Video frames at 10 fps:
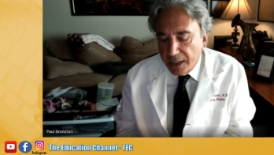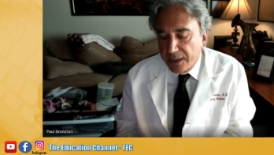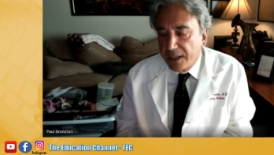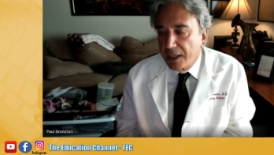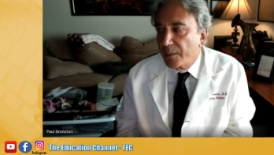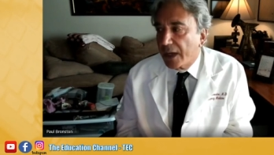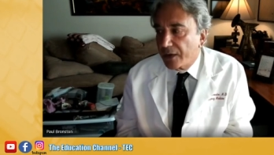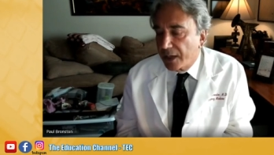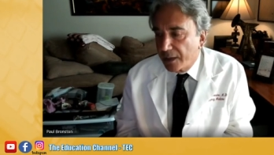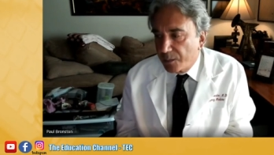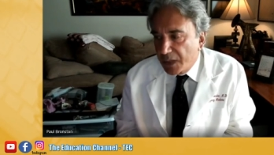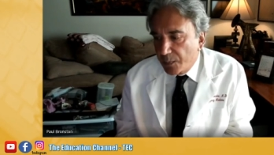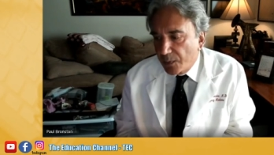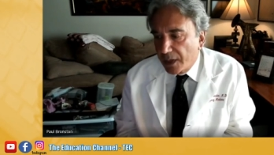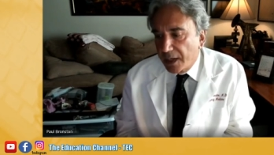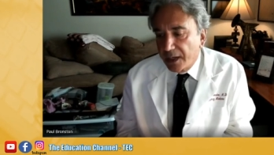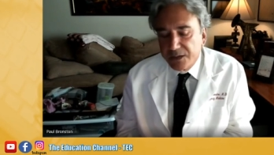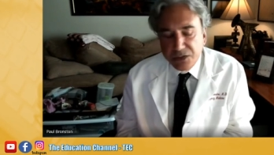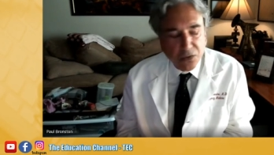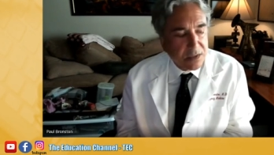think about. And then people
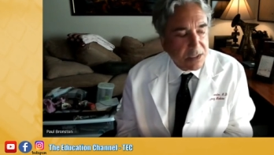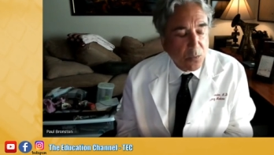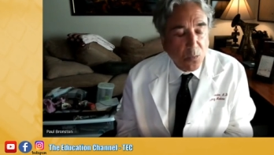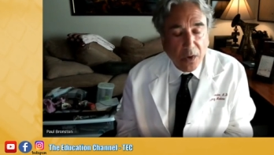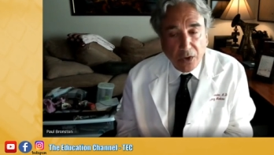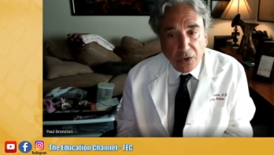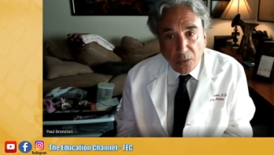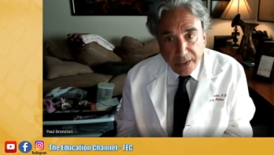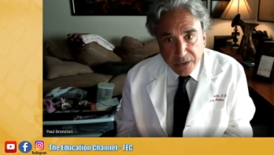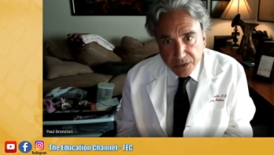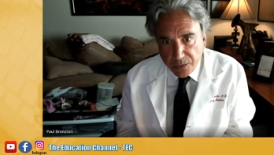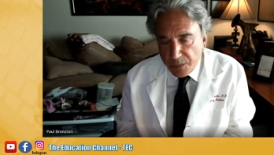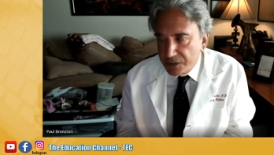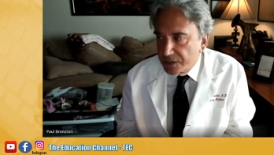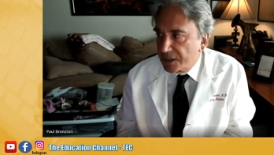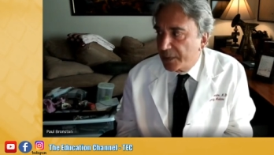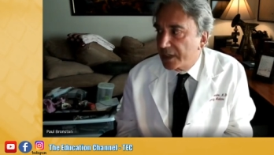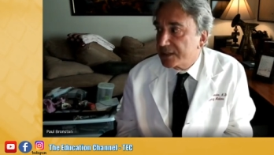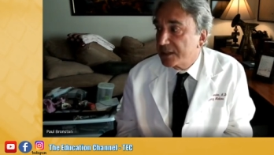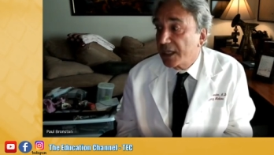and students that want to go into emergency
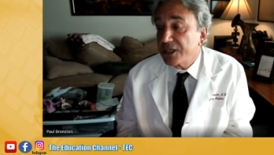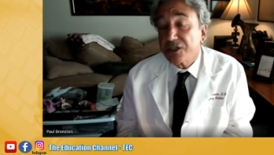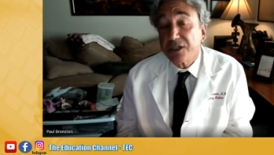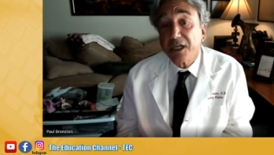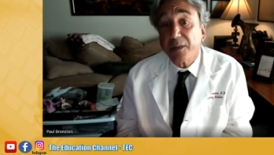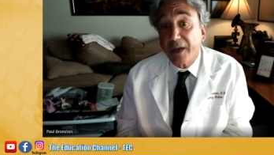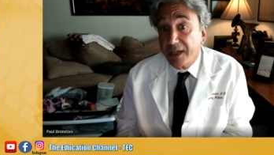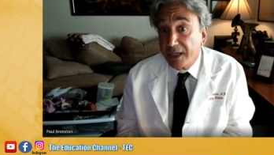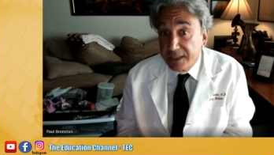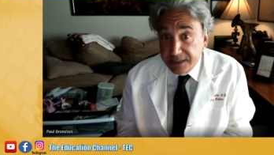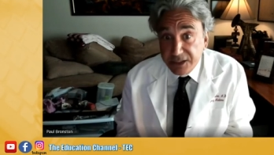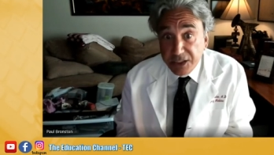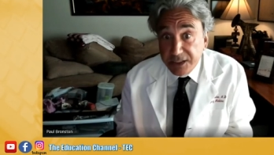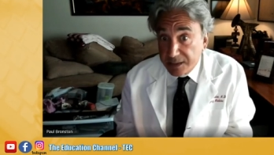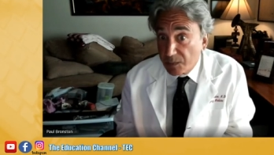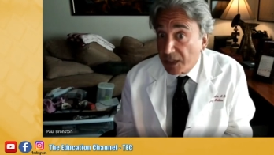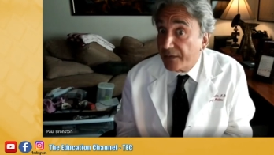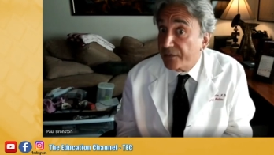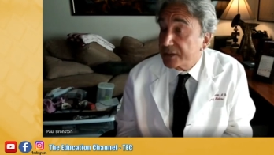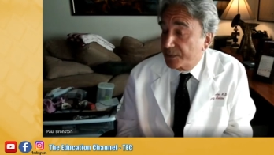medicine, they should think about getting just some
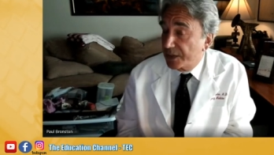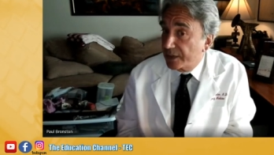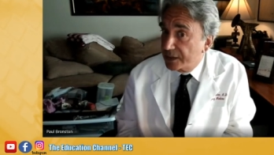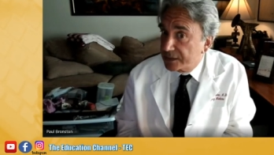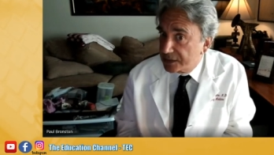life experience.